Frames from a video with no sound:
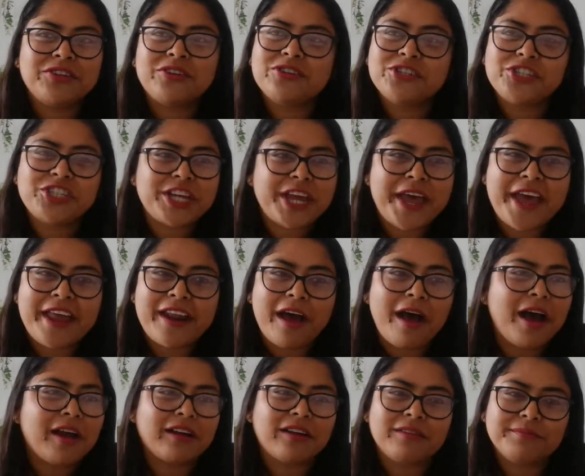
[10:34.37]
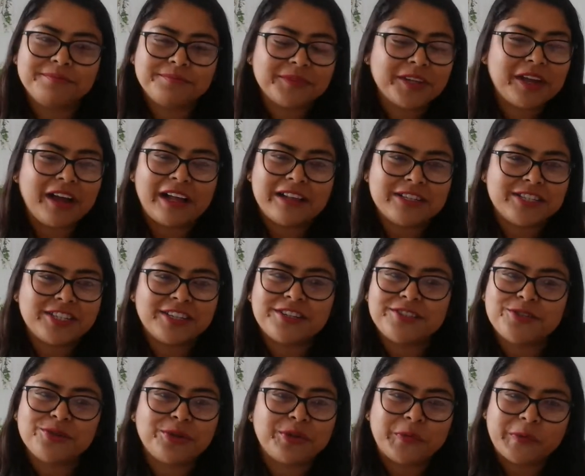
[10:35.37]
share our
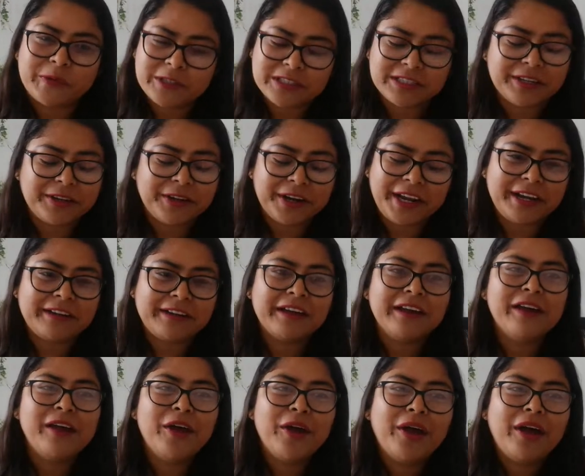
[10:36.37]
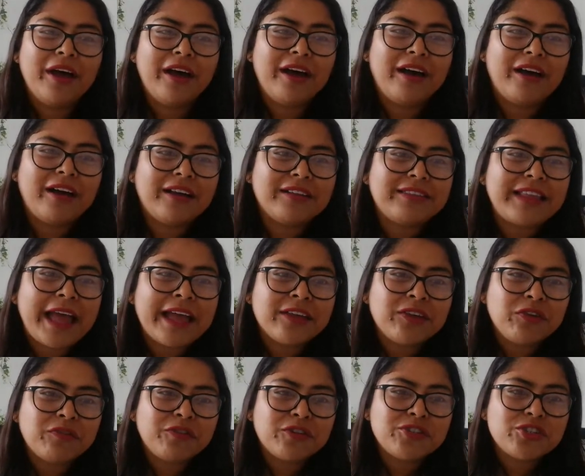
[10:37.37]
culture. So it was great.
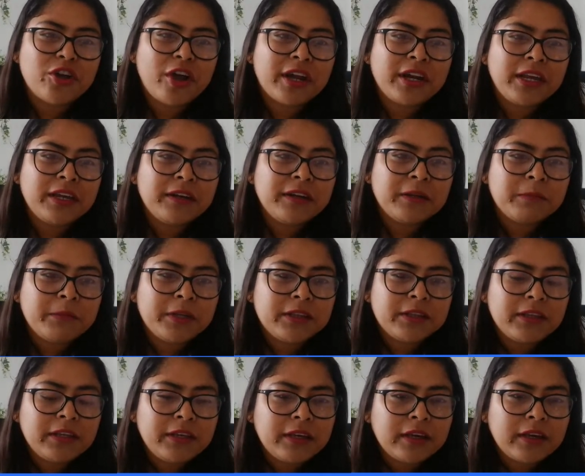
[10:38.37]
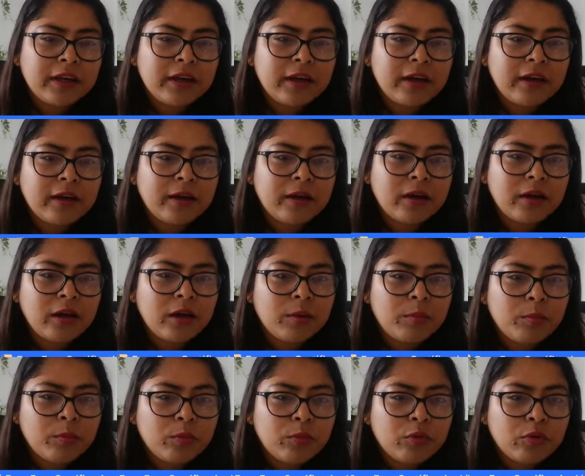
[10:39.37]
Thank you for joining, Nirmiti.
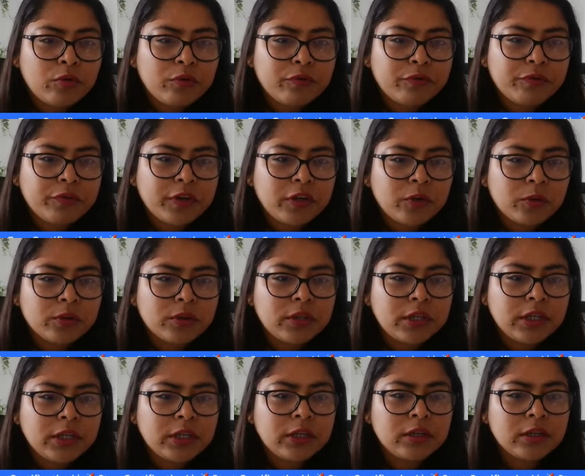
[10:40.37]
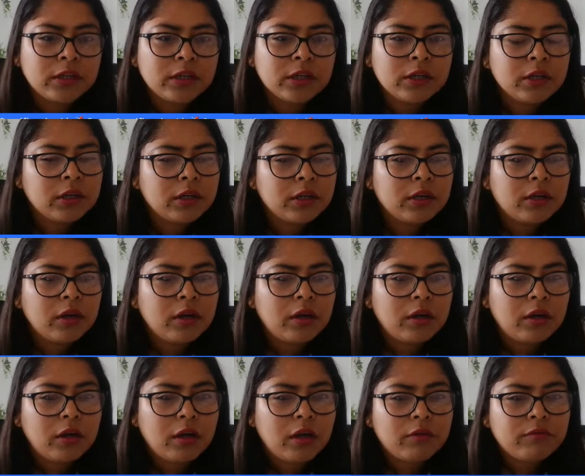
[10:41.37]
Mofinuddin,
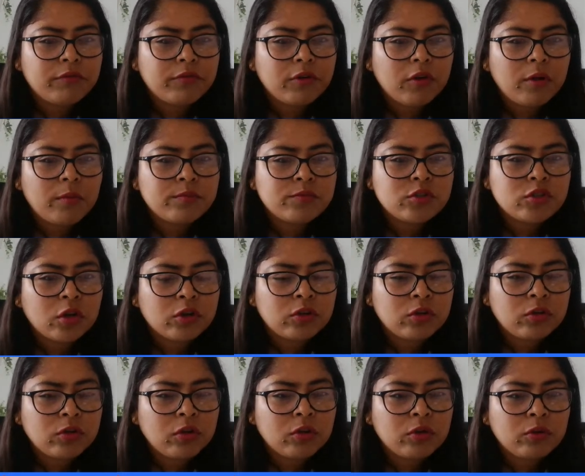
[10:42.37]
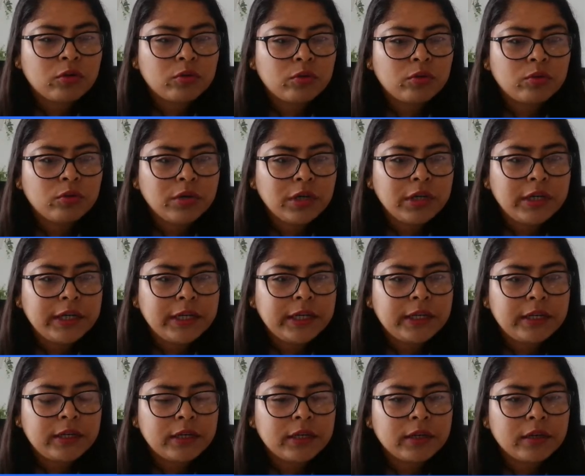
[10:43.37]
I'm from Chandanagar,
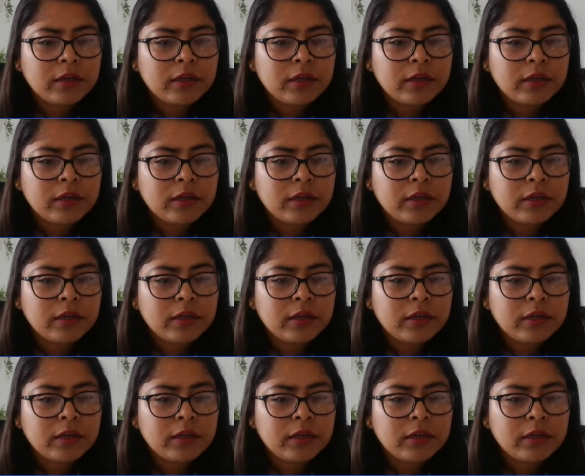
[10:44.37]
Hubli.